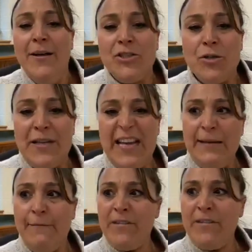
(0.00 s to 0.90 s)
So the
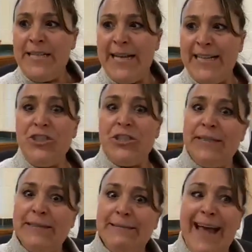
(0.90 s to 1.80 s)

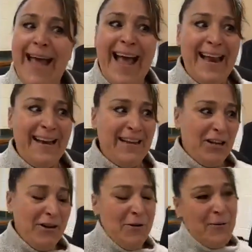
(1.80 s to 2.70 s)
invitation and you know,